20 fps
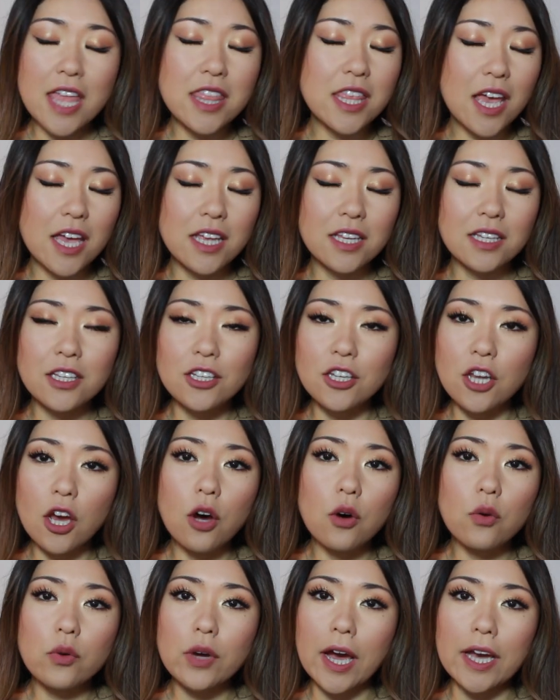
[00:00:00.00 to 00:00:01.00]
and then you
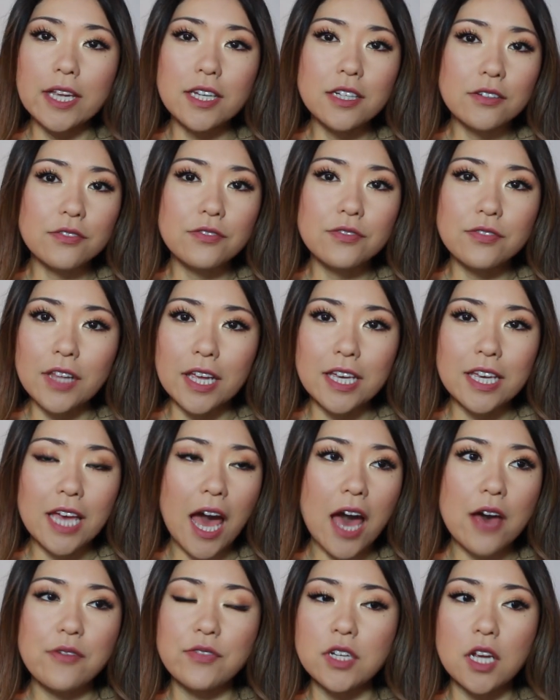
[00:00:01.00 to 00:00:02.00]
know kind of like
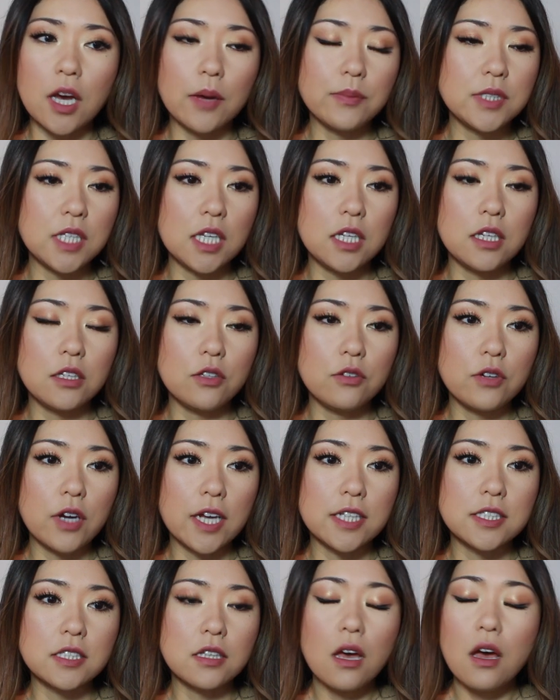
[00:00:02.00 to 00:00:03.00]
haven't updated you
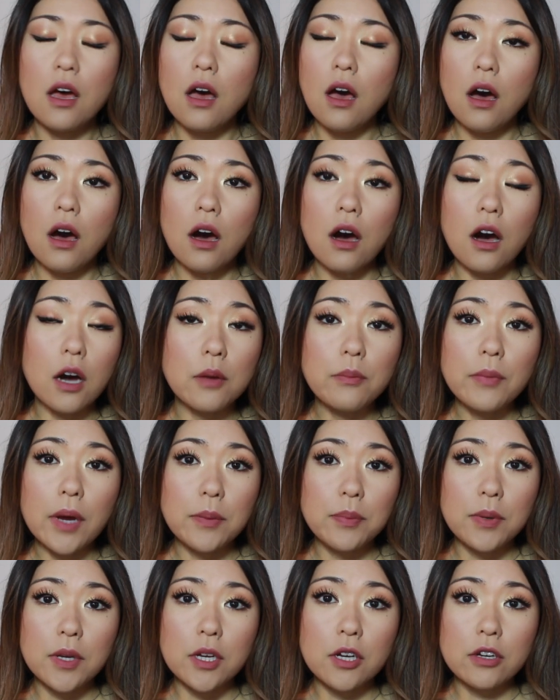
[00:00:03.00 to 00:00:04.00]
guys on
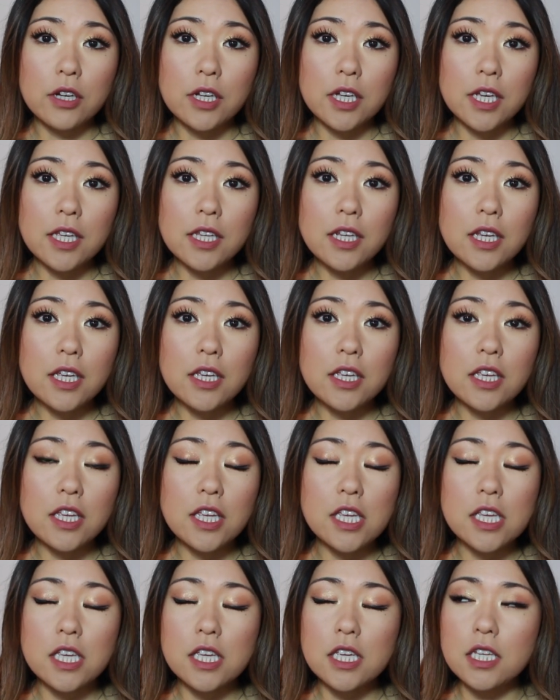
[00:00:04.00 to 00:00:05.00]
my period
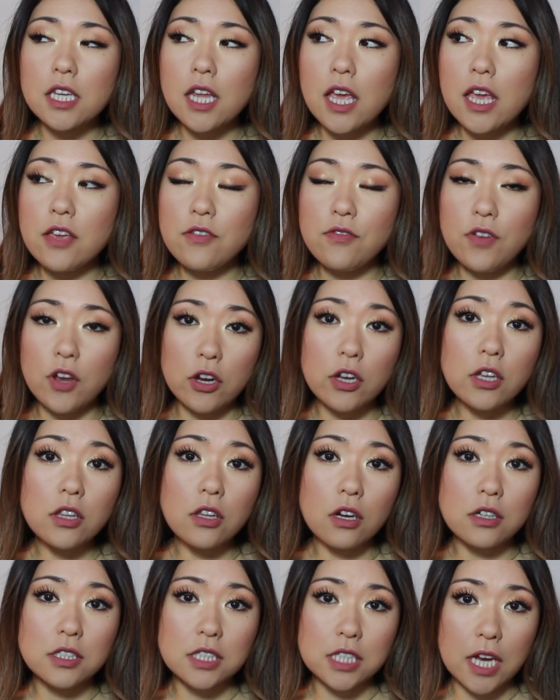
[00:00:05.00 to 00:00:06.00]
in a very
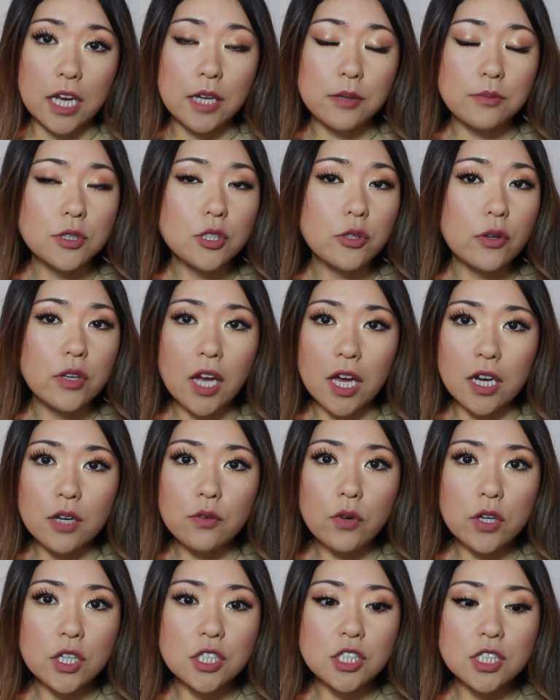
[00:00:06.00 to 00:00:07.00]
long time so I kind
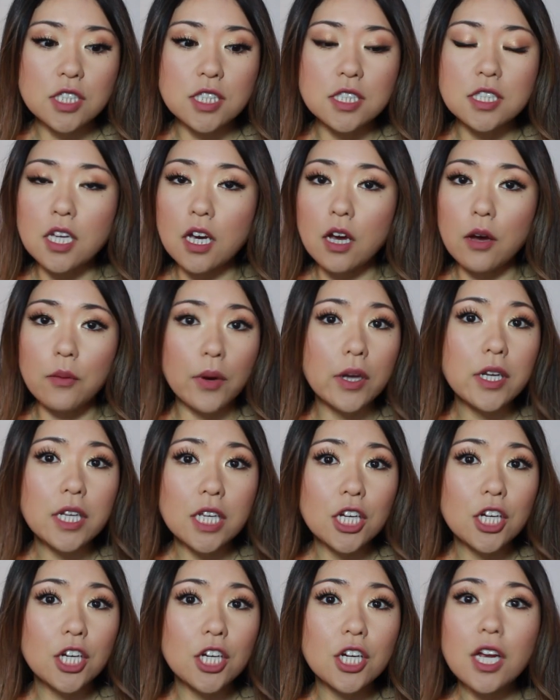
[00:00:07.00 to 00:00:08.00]
of wanted to just come on
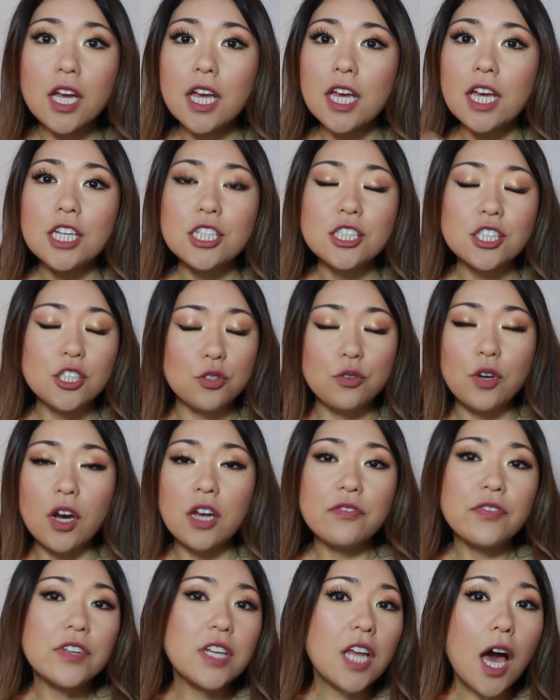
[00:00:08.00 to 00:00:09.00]
here do
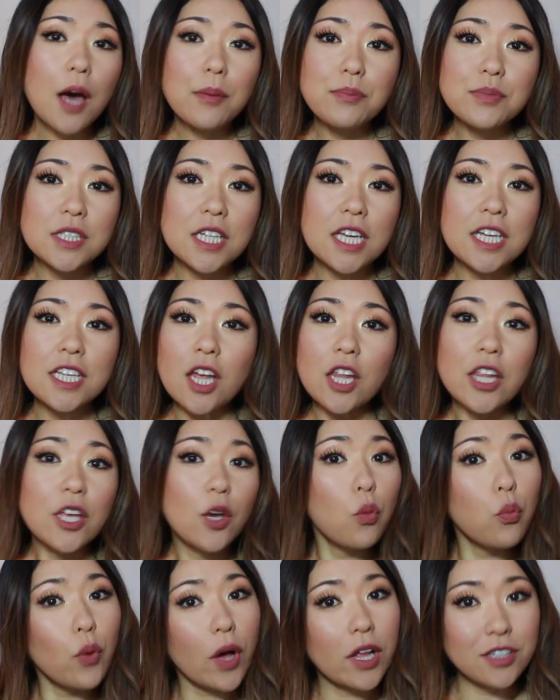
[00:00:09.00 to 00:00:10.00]
kind of an update, like
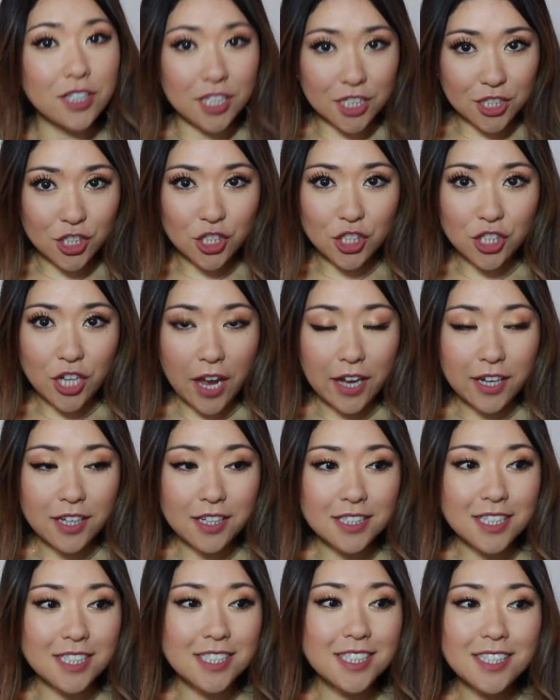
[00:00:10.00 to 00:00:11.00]
a wellness
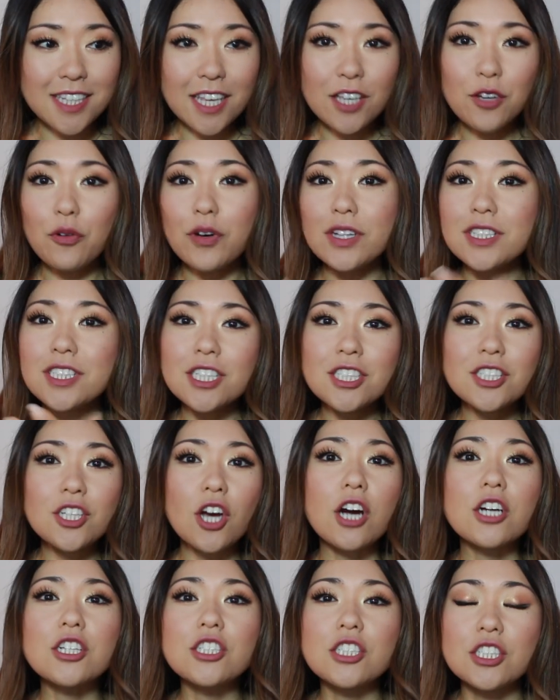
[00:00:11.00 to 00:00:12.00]
check. This is like going to the
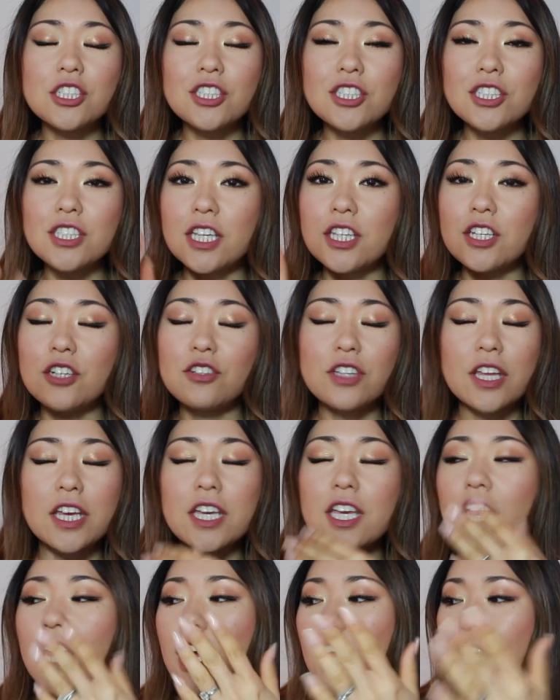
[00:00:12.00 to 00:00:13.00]
doctors and you're
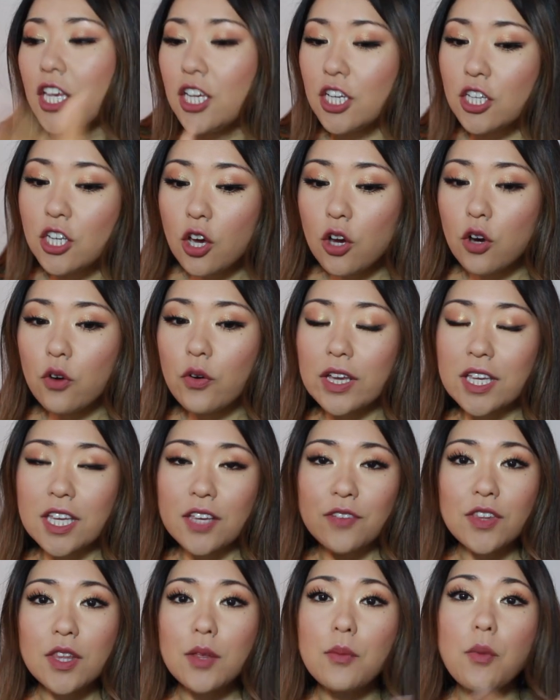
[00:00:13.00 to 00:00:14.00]
like, you know,
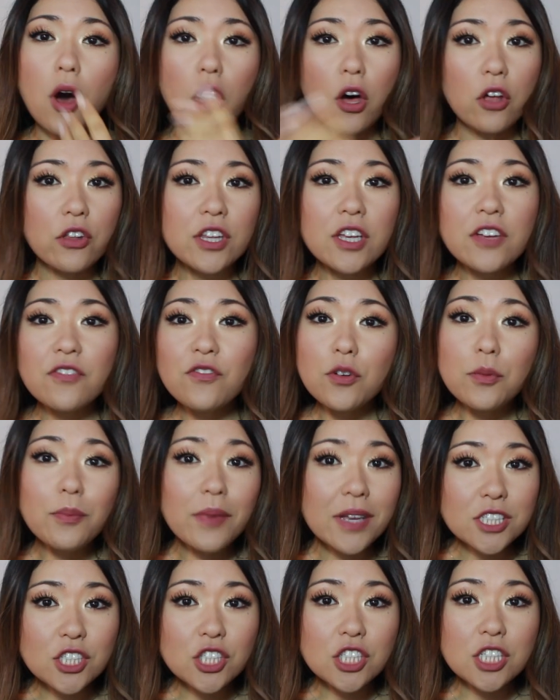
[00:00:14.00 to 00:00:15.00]
giving them all the
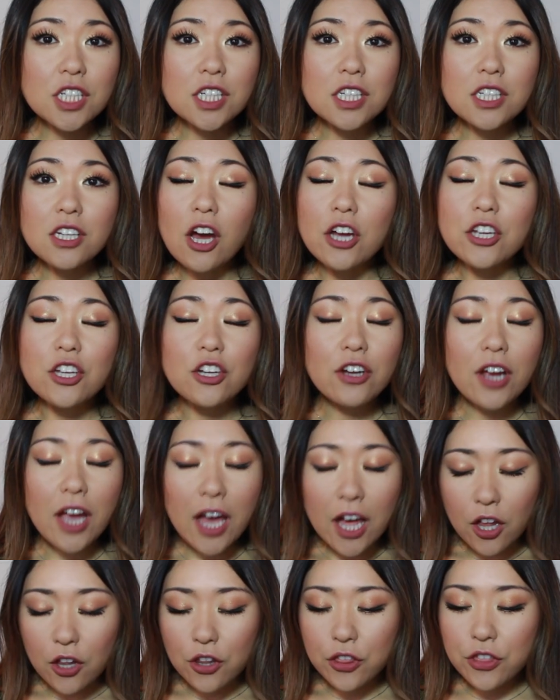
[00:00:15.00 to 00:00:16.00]
information on your
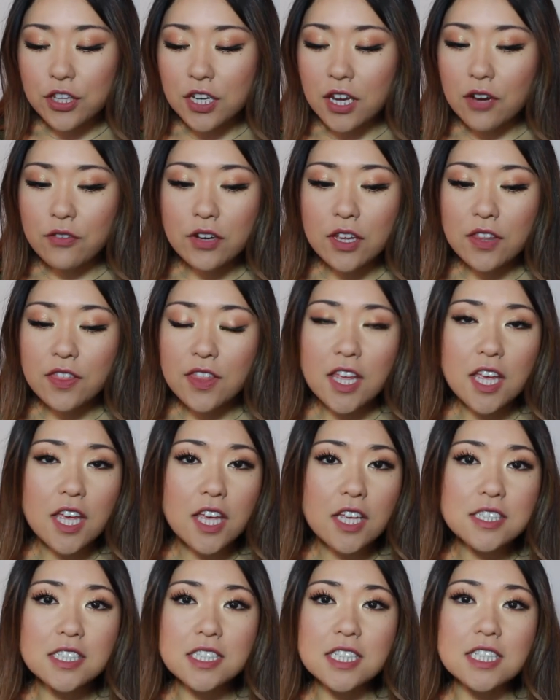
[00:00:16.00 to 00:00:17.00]
health and
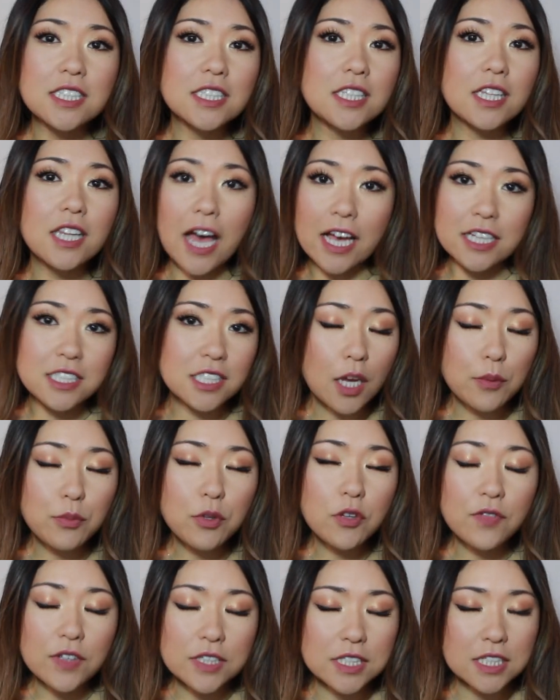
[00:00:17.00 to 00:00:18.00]
everything since the last time
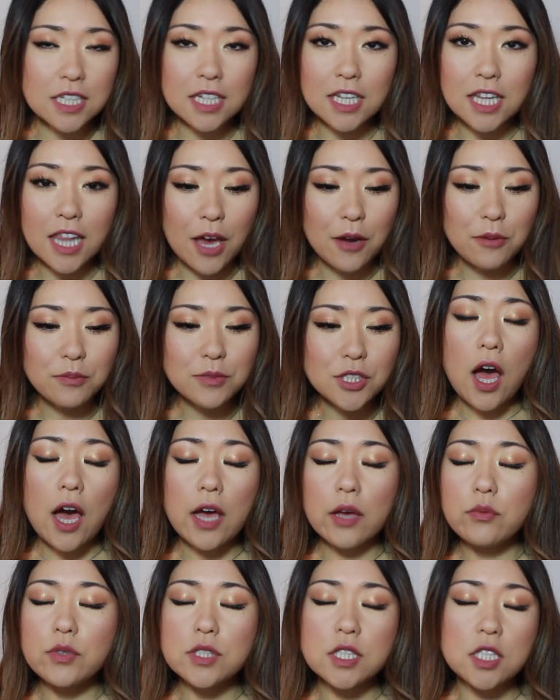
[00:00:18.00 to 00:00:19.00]
you visited them.
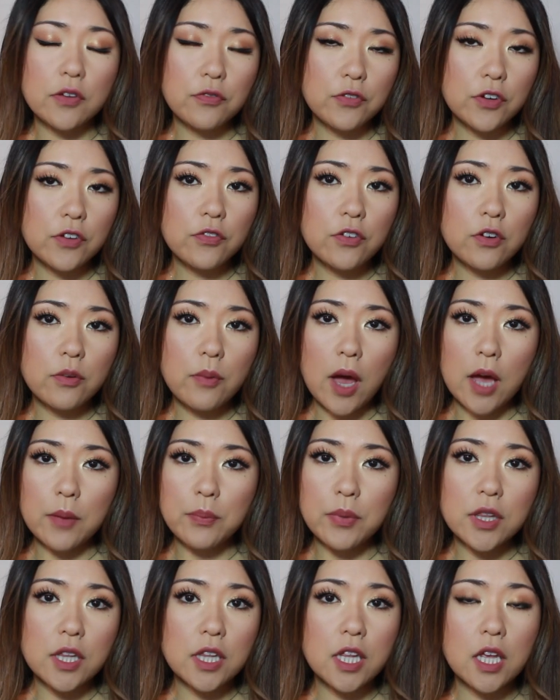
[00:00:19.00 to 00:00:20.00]
I was suffering from
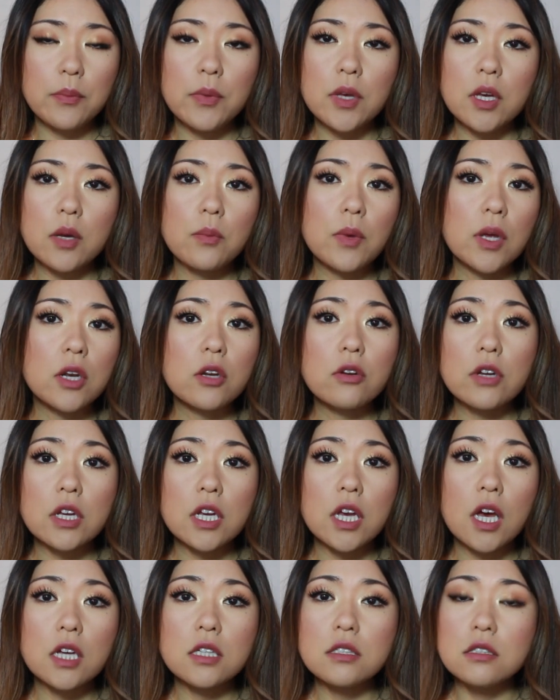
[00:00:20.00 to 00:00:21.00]
hypothalamic
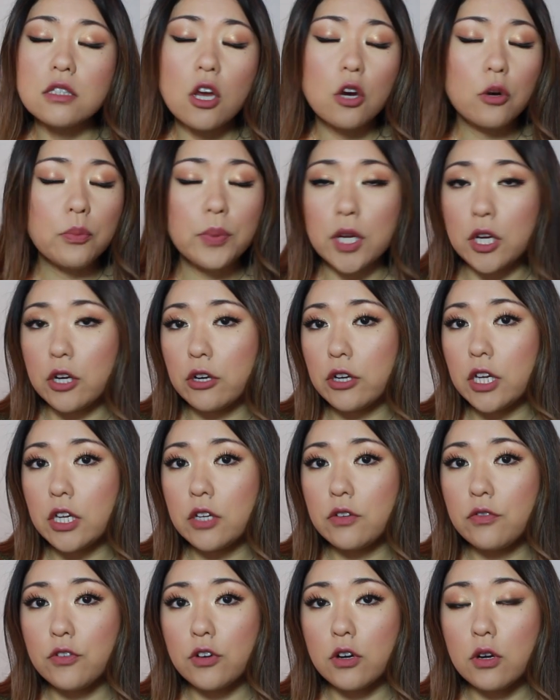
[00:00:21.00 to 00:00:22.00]
amenorrhea, no
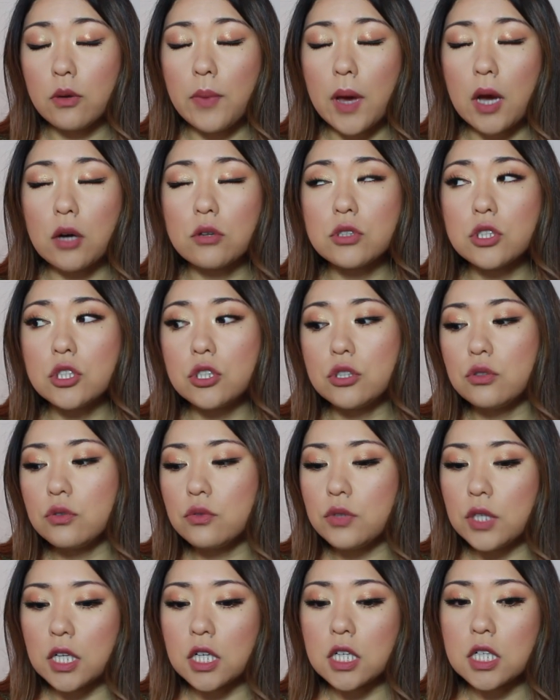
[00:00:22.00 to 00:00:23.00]
period, for about two
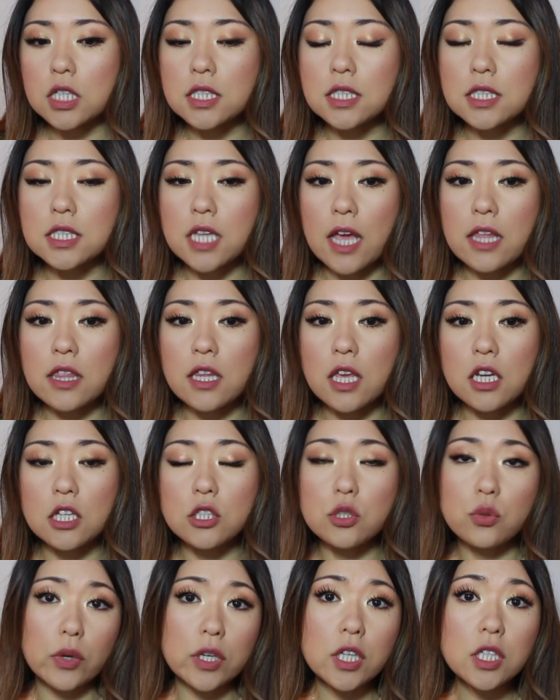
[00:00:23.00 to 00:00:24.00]
years. And then
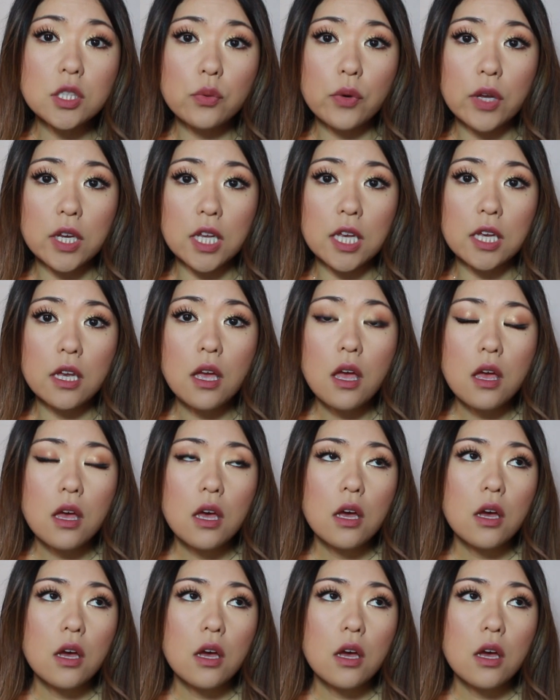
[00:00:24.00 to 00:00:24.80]
in 2020,